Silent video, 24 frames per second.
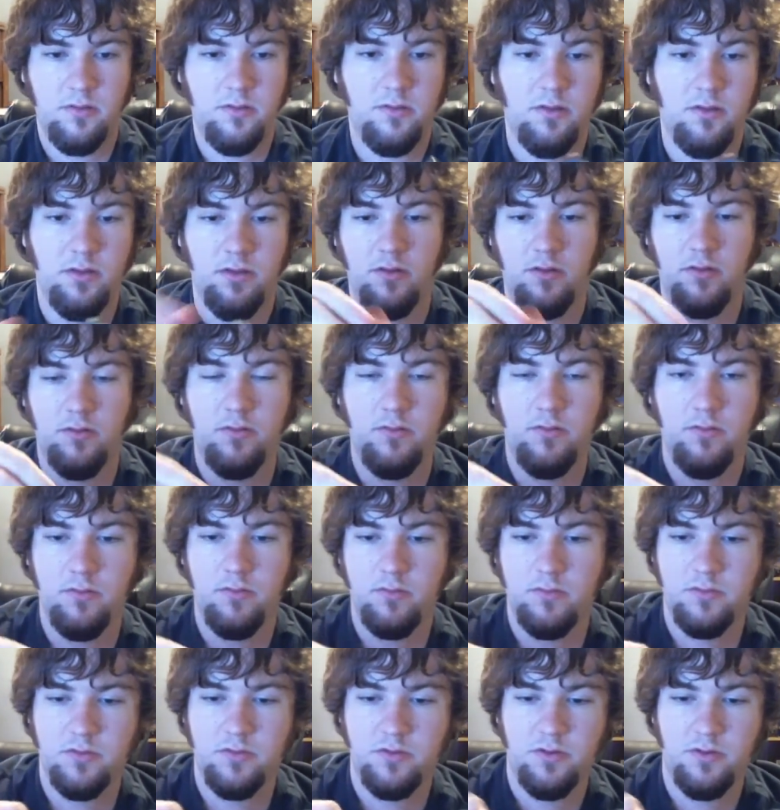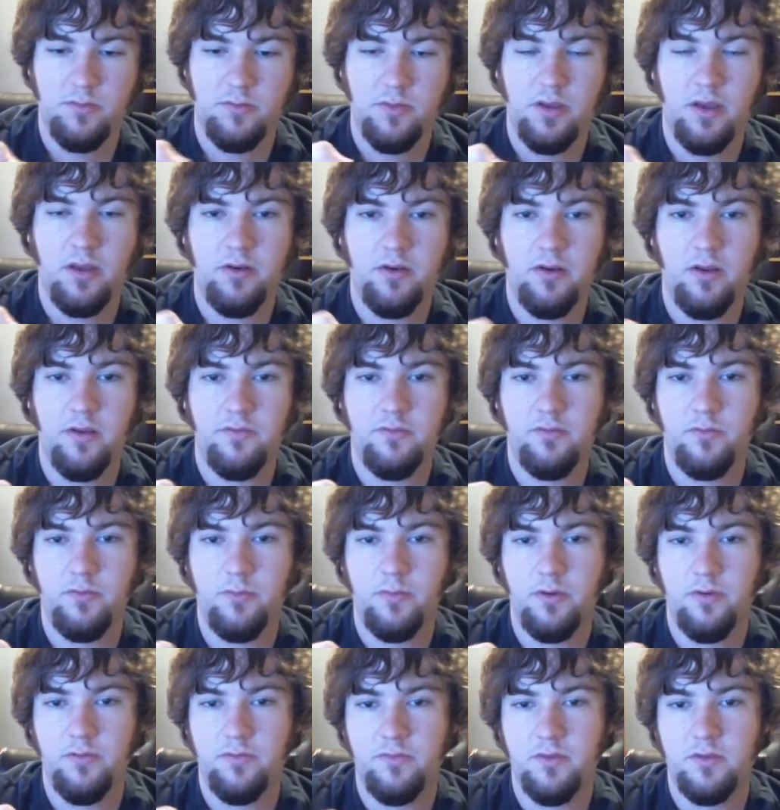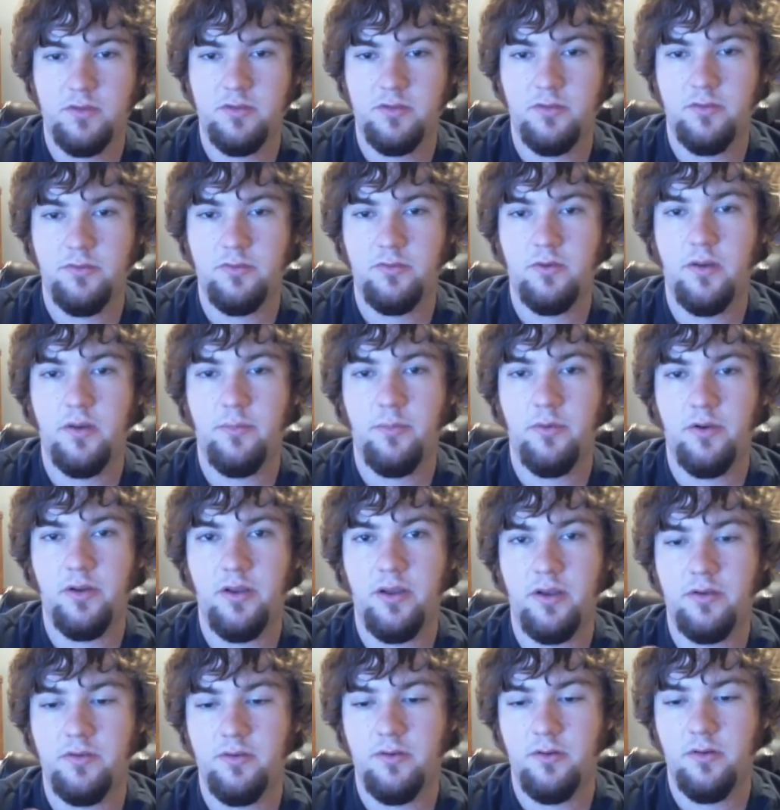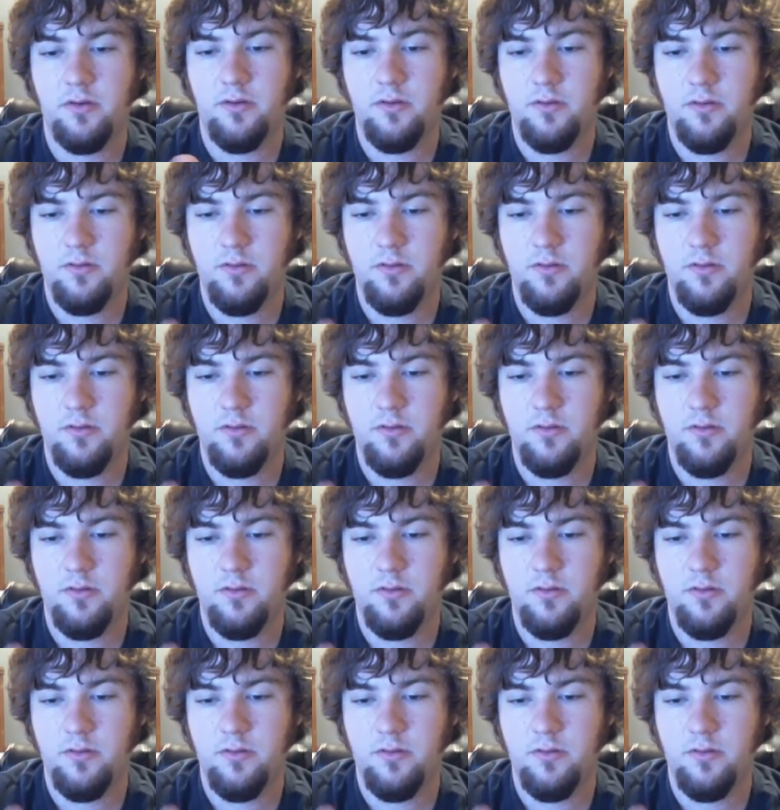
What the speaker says: then on mine you have to remove this little thread protector.